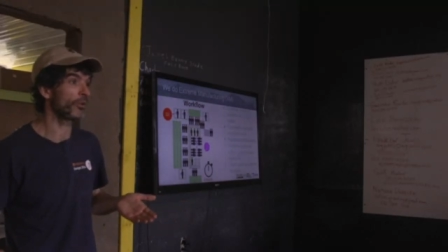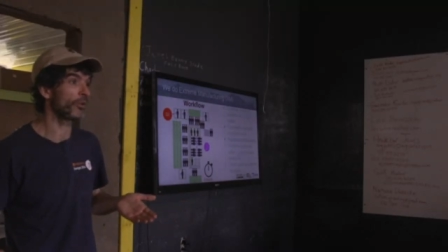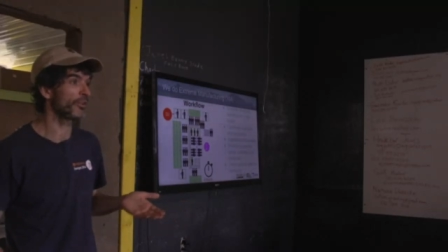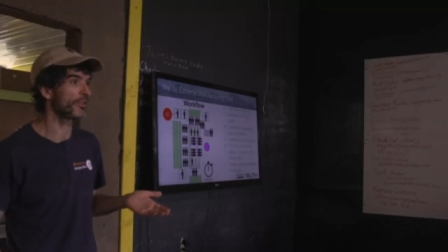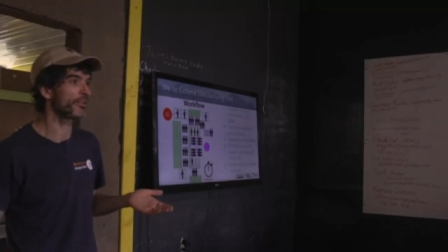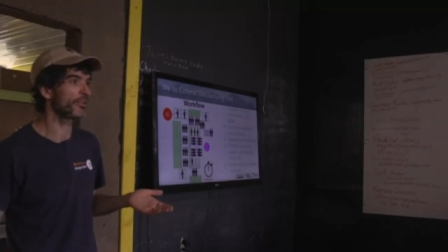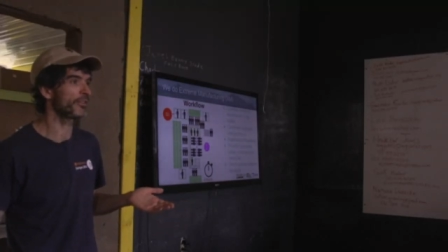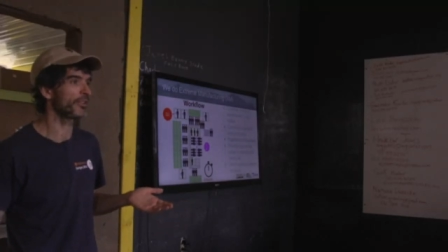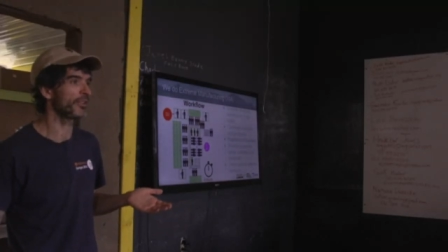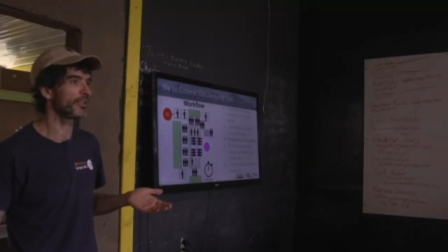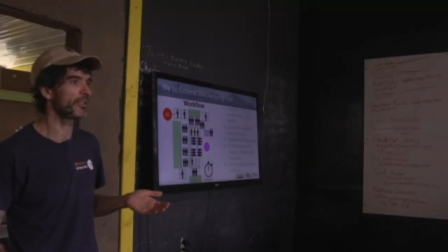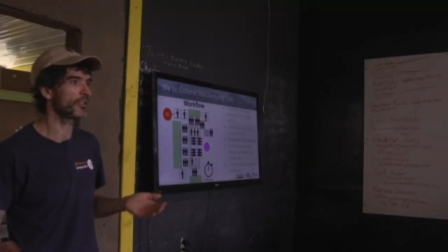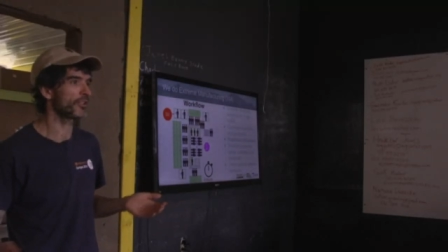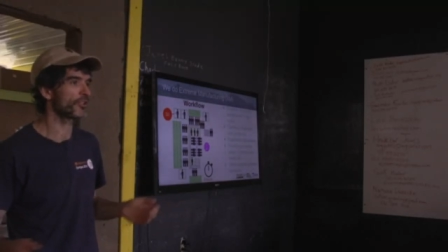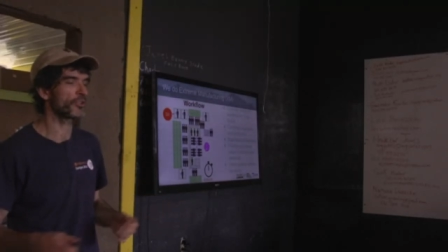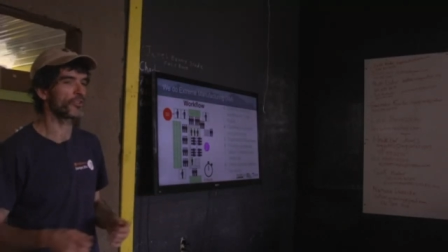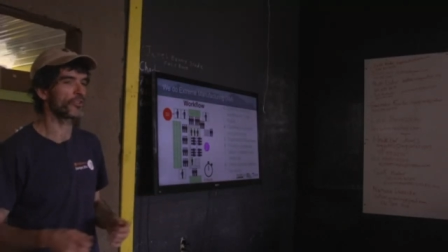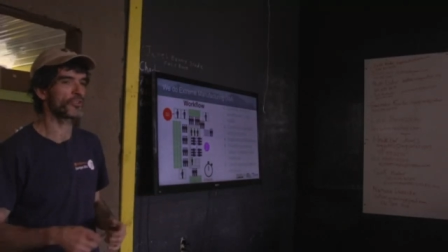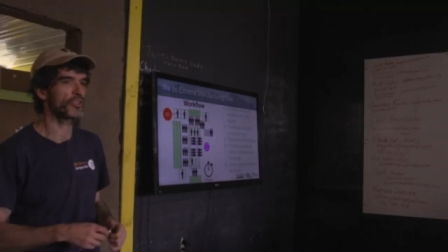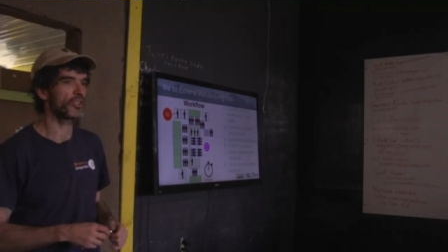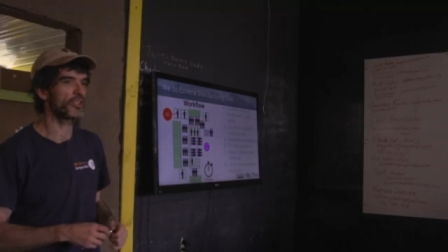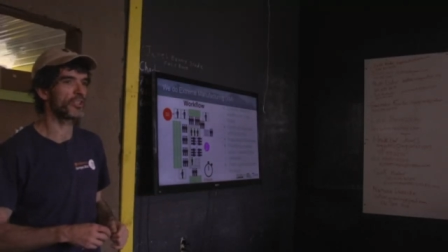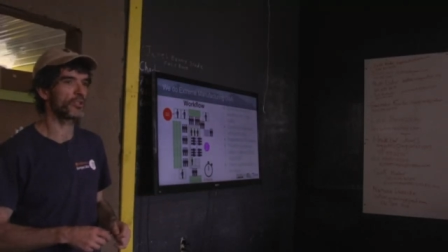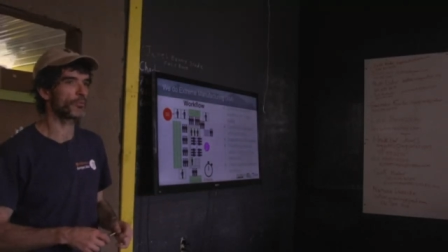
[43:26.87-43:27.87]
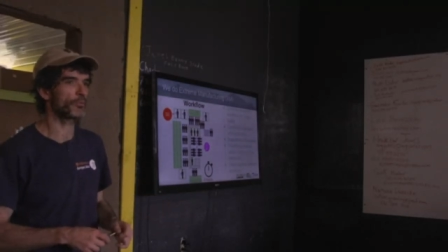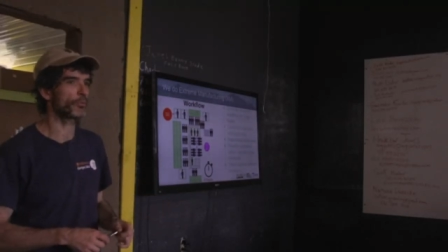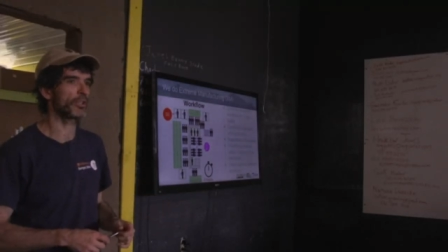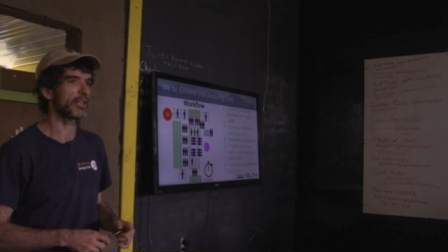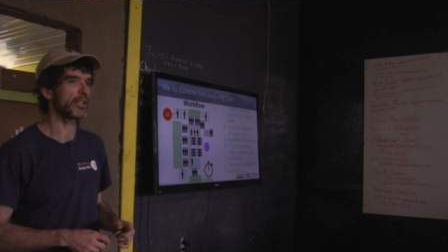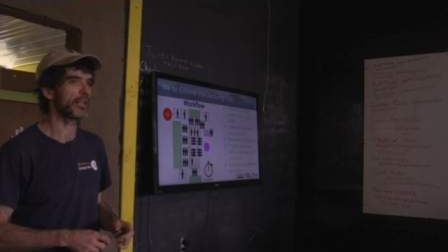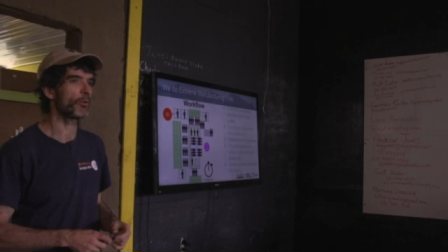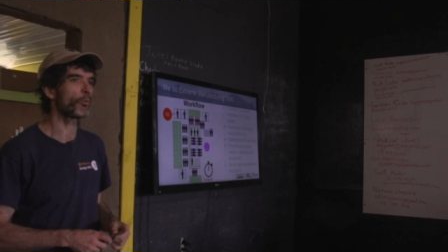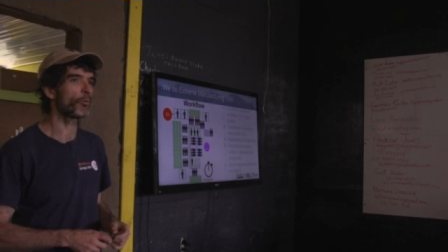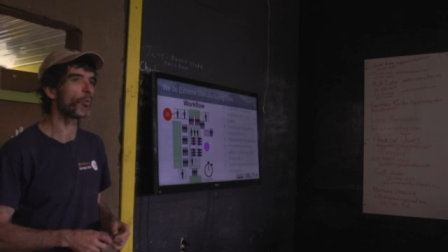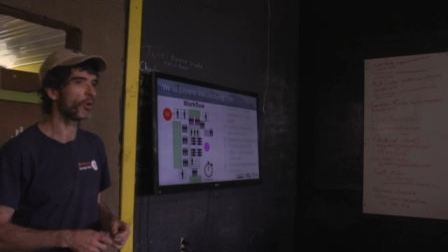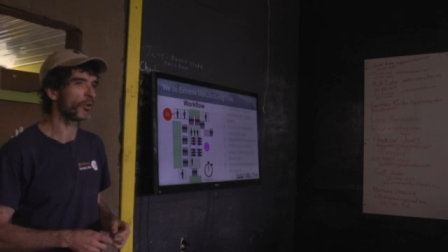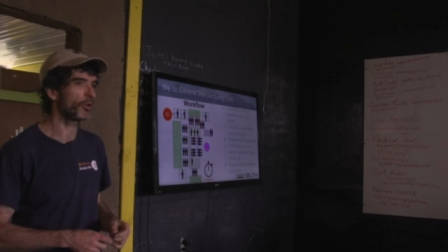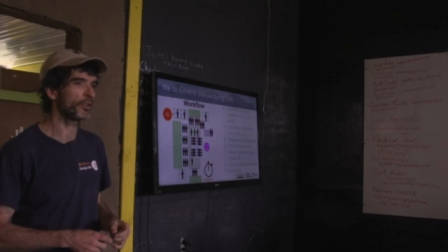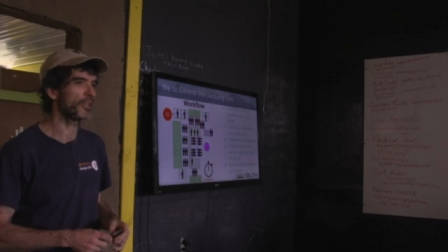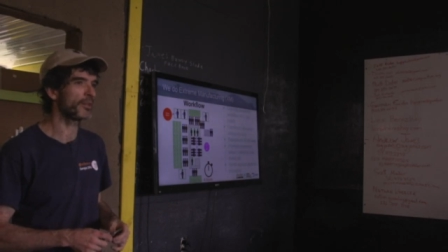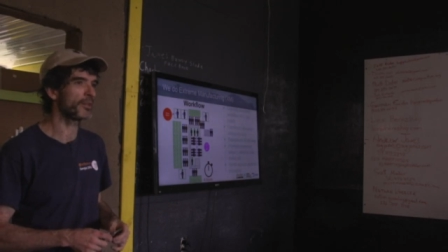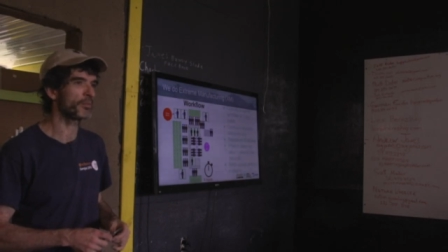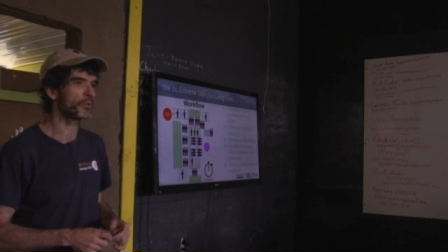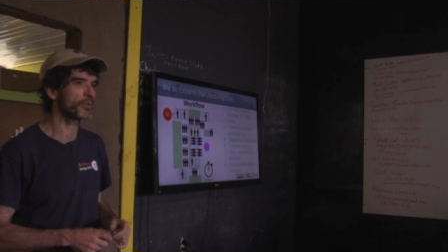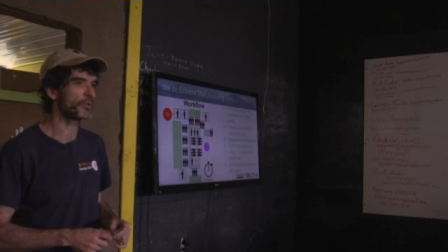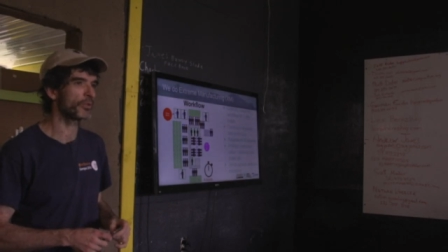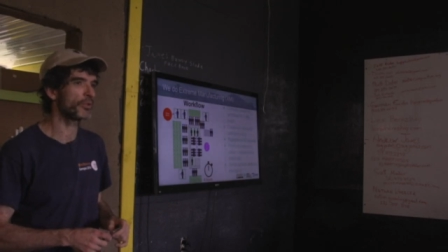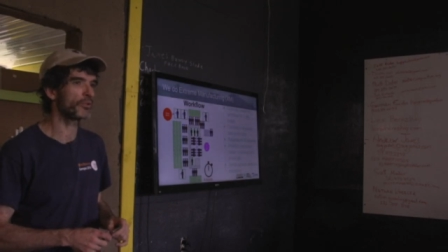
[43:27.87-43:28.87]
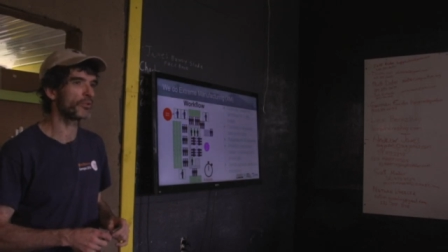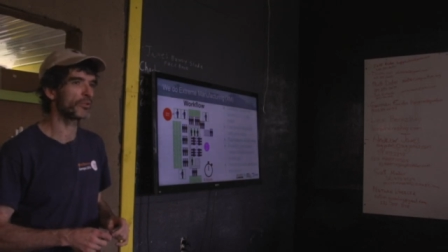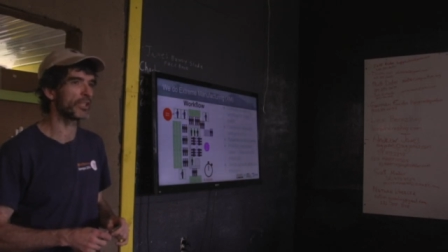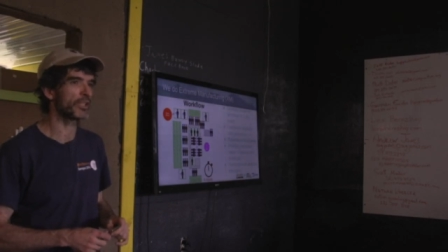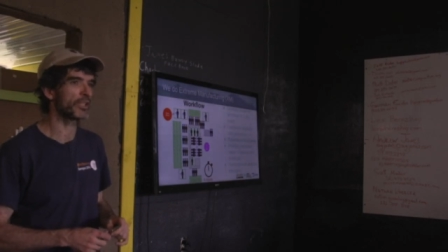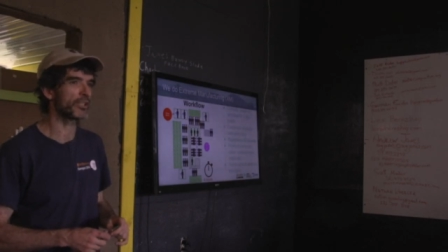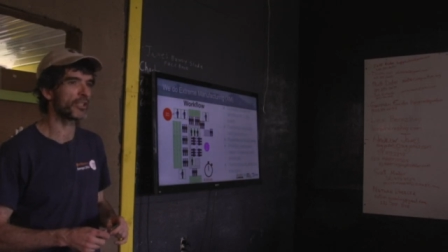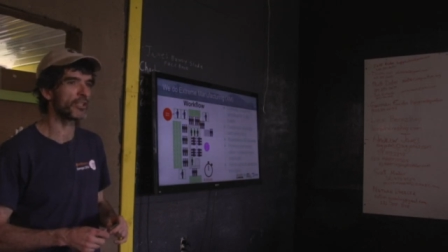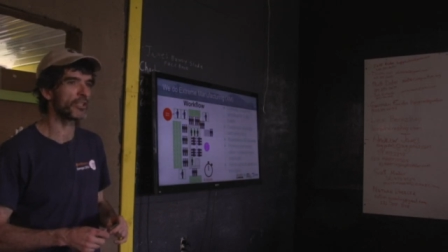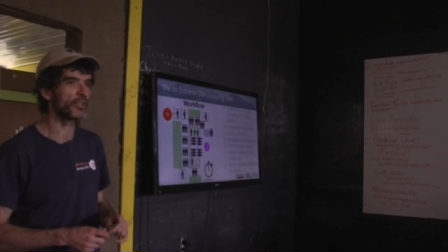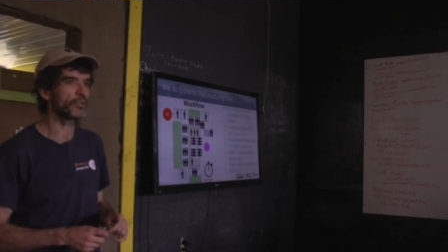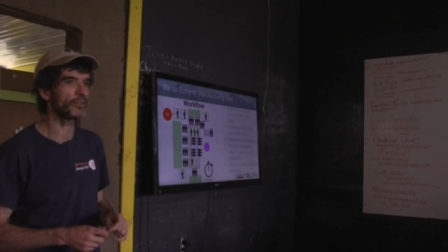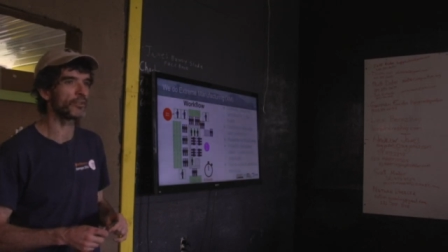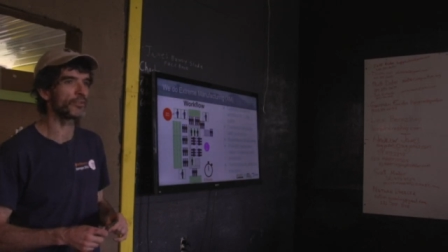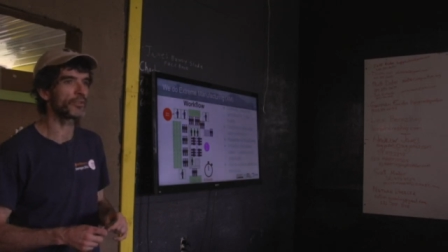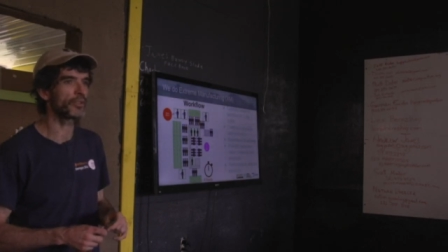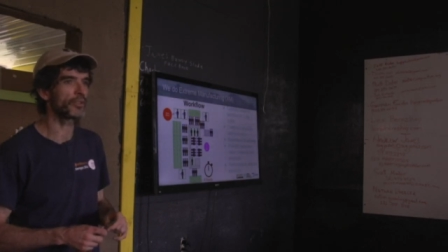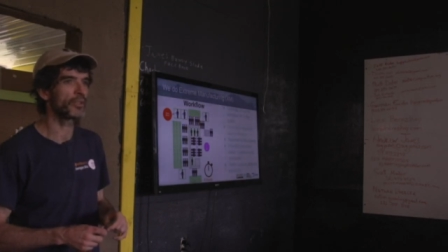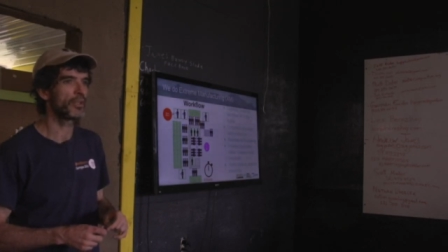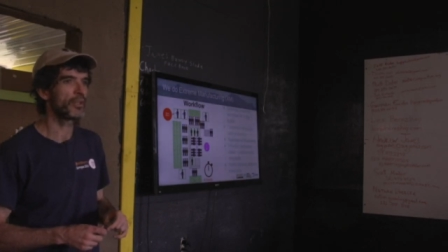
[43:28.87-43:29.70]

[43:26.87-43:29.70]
All the initial cities were walled up so you don't get killed.